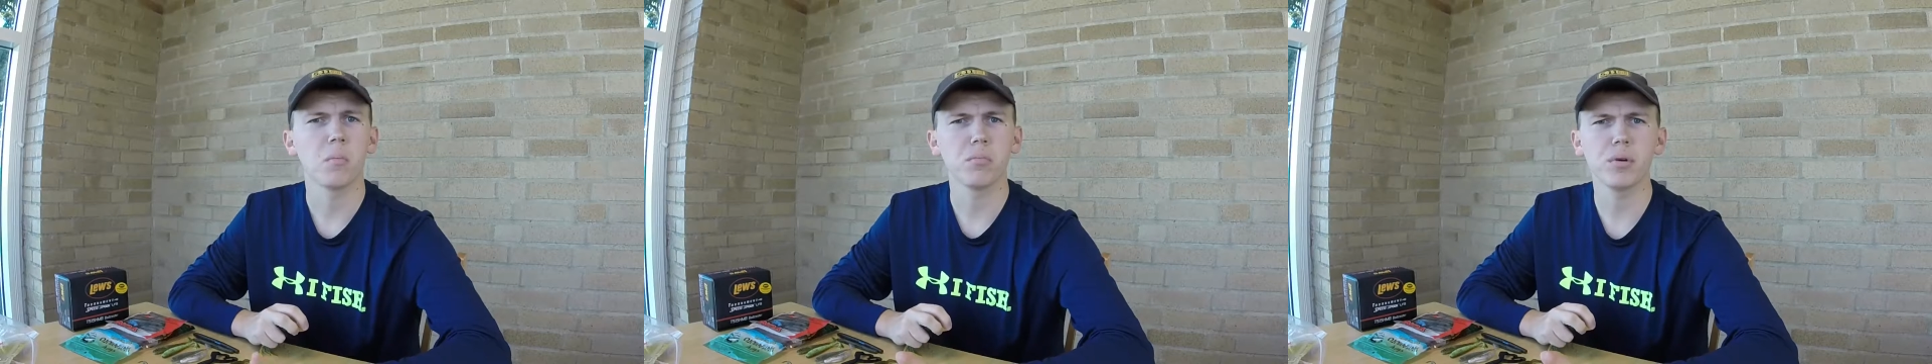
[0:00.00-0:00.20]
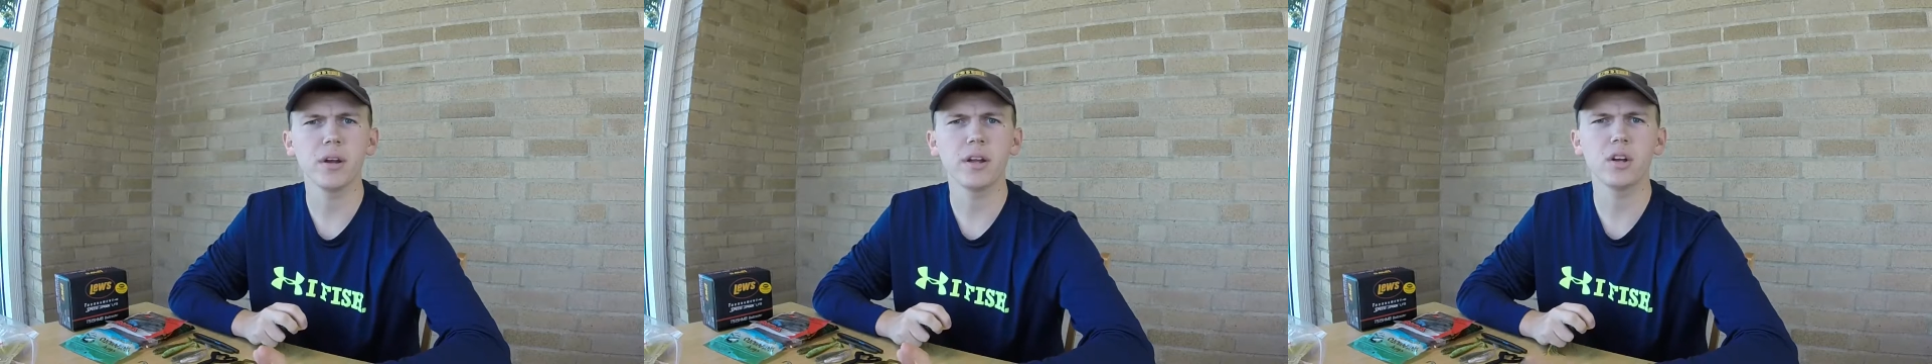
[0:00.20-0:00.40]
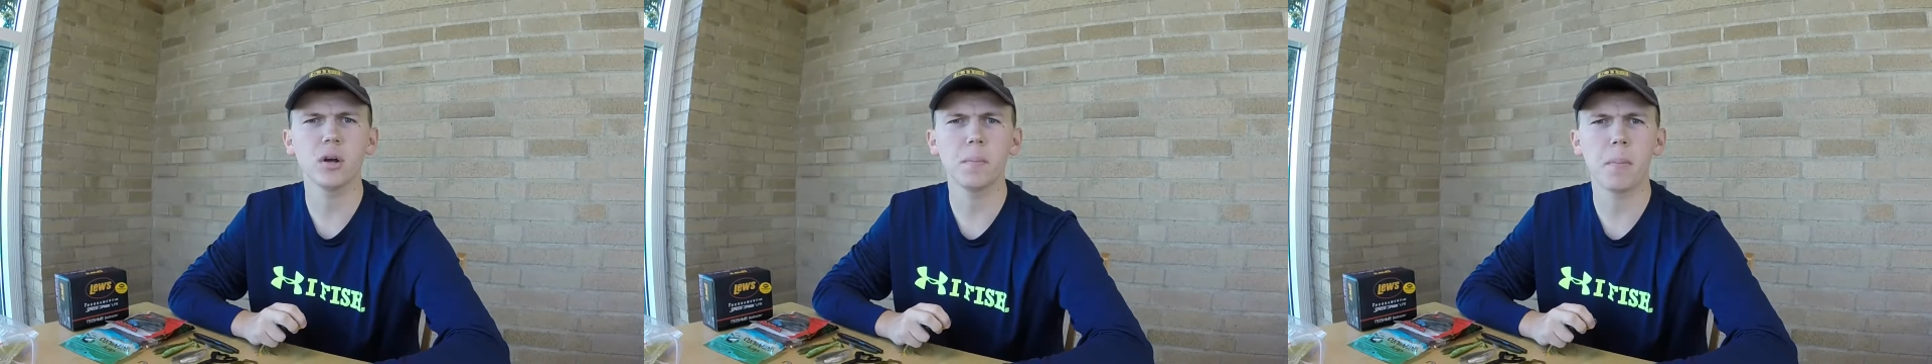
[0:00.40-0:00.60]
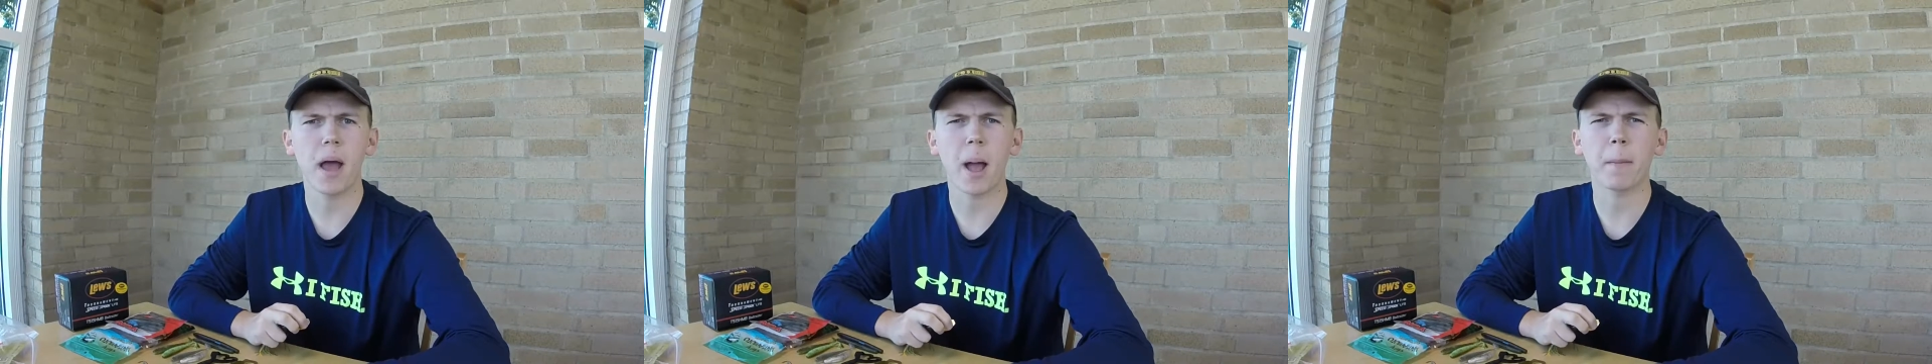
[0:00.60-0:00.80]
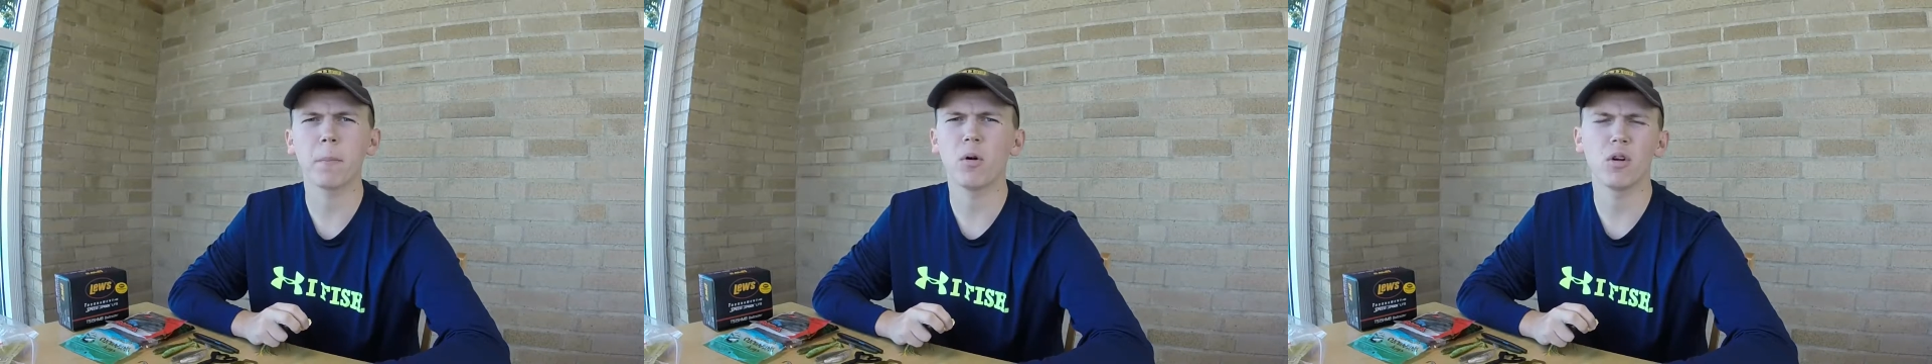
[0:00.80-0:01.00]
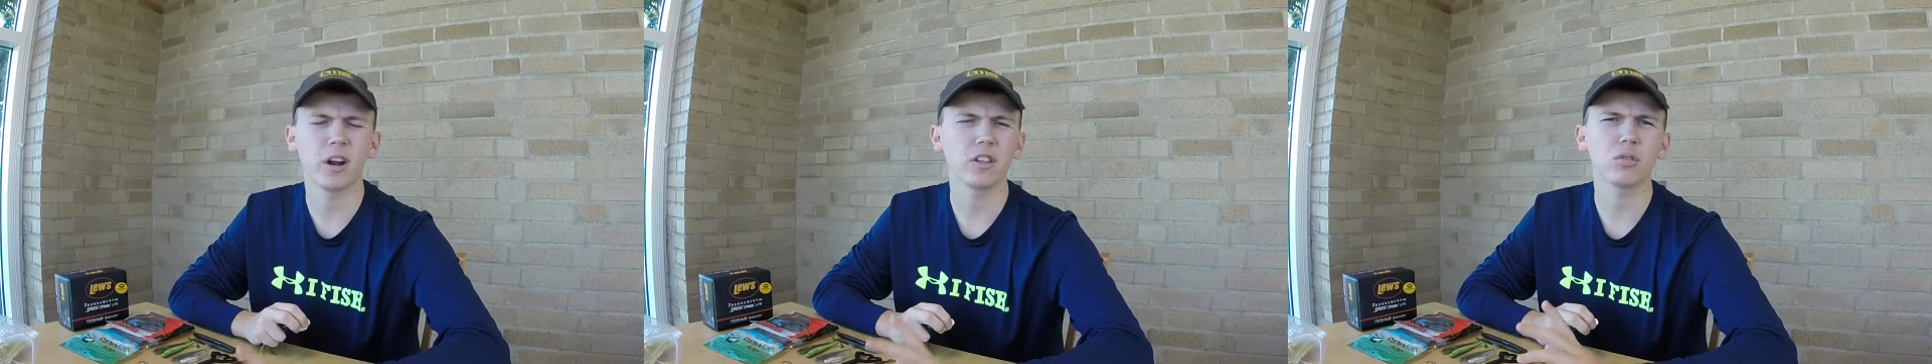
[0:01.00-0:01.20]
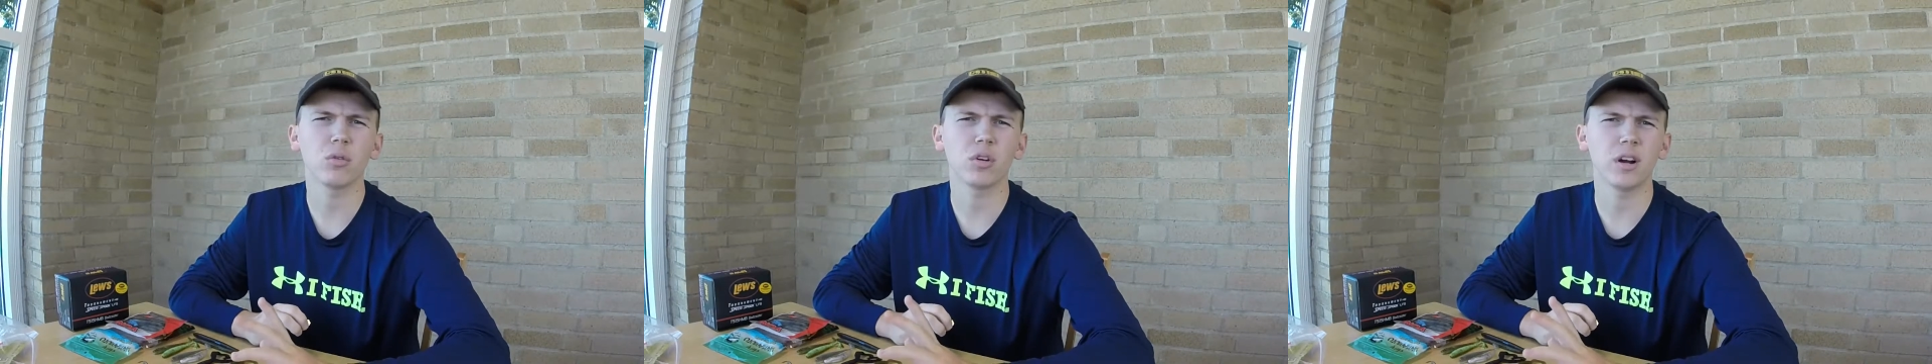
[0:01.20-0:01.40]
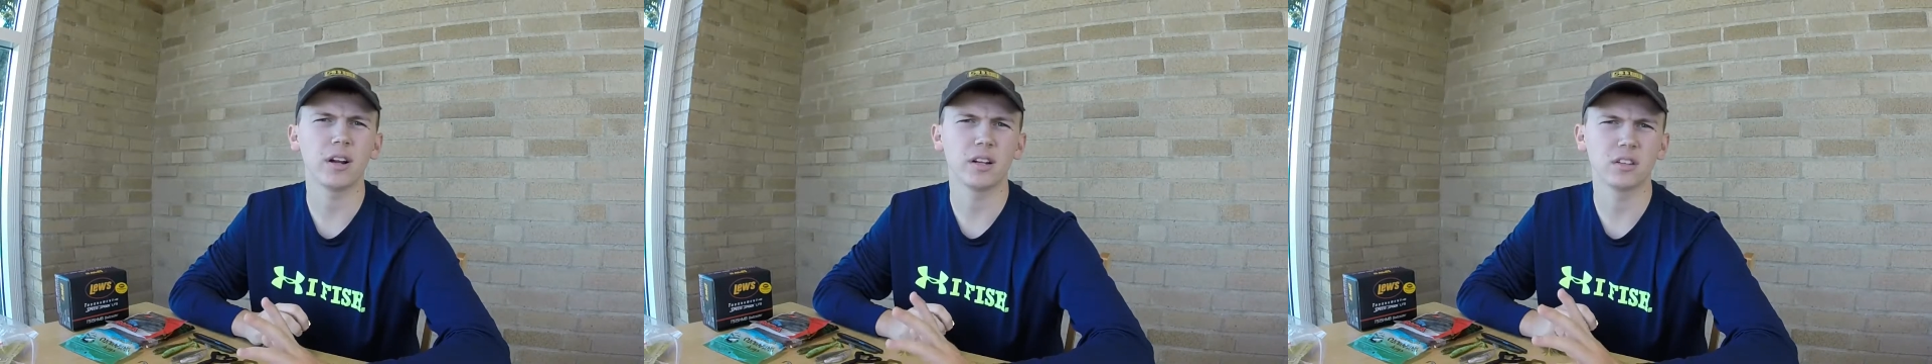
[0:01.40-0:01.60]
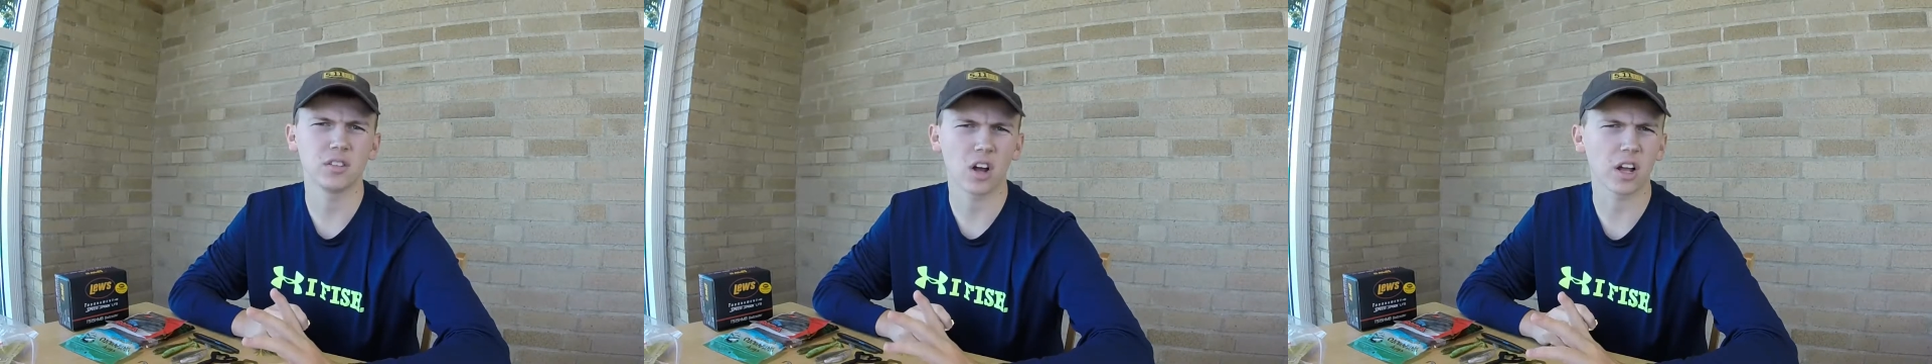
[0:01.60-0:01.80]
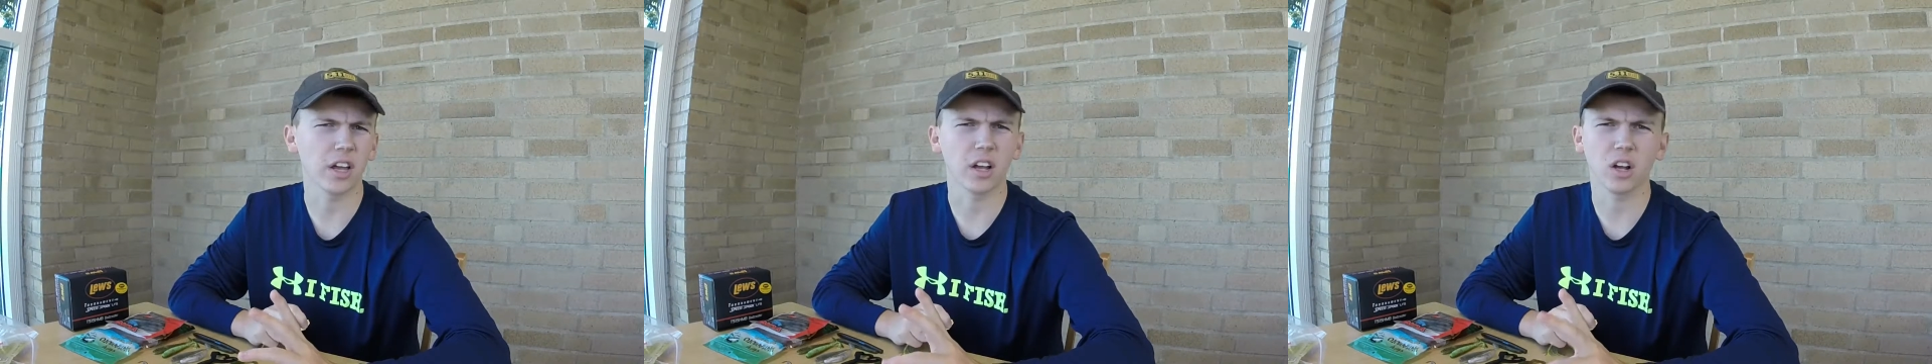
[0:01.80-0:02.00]
pretty good backbone. I throw it on a
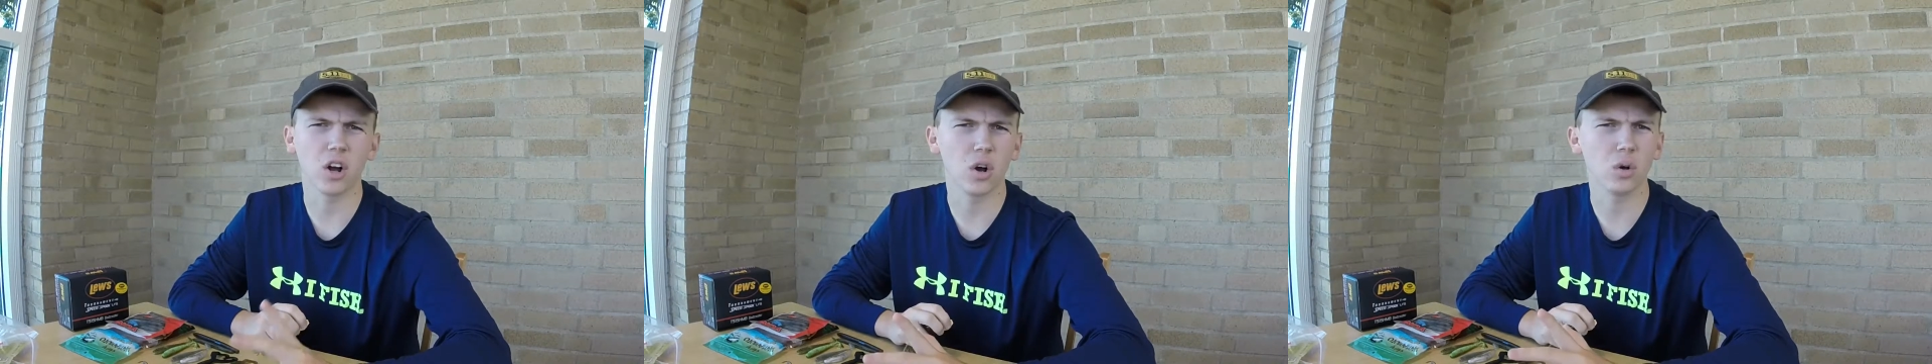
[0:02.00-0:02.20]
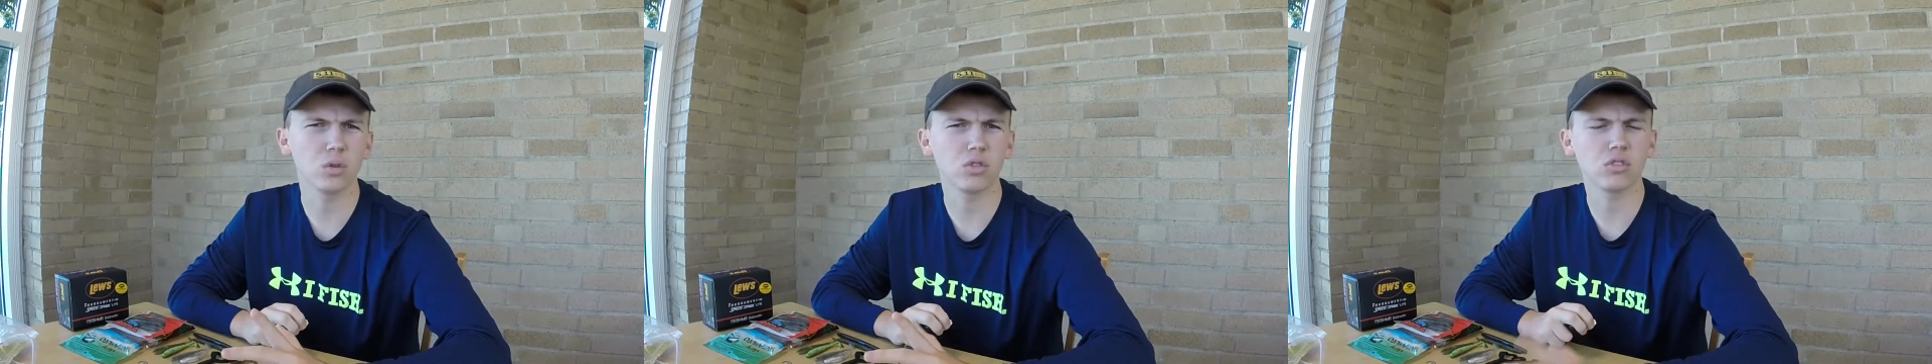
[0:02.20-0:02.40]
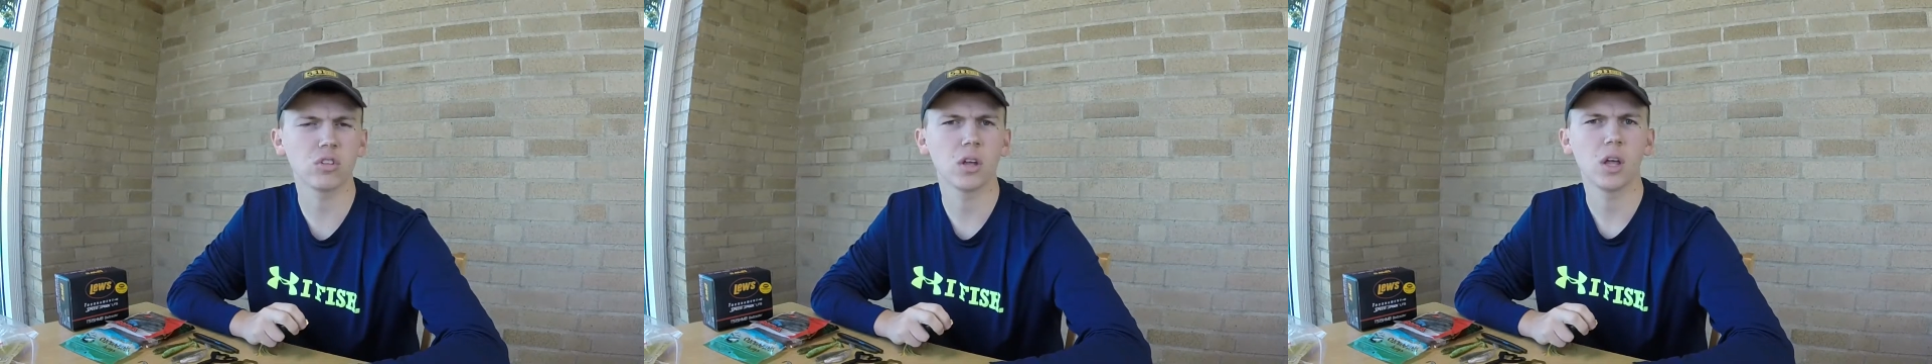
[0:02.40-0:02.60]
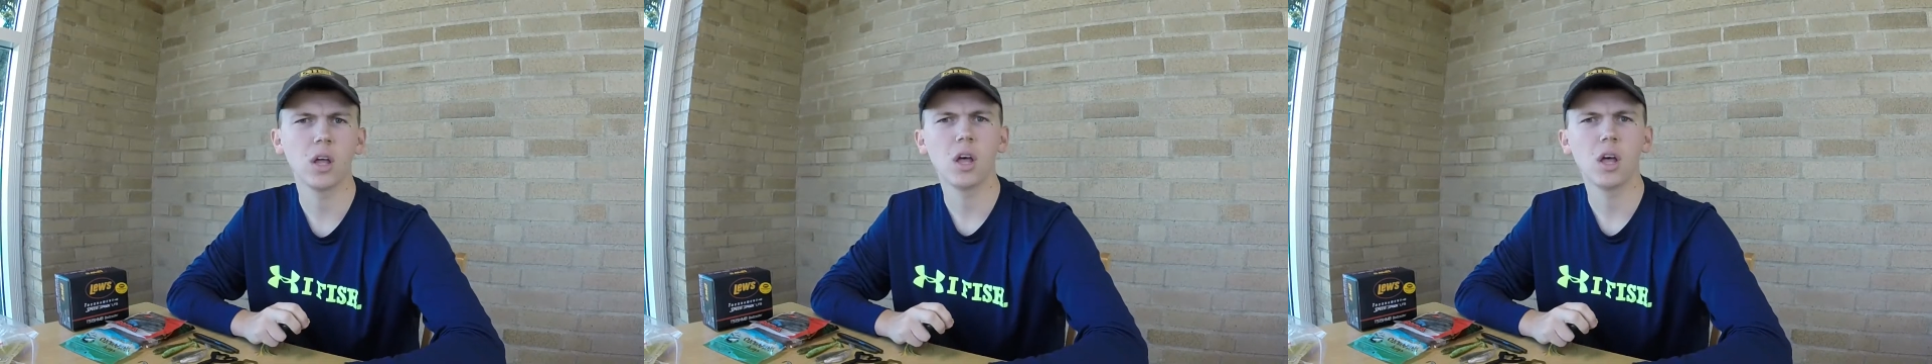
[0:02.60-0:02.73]
Ducket Ghost,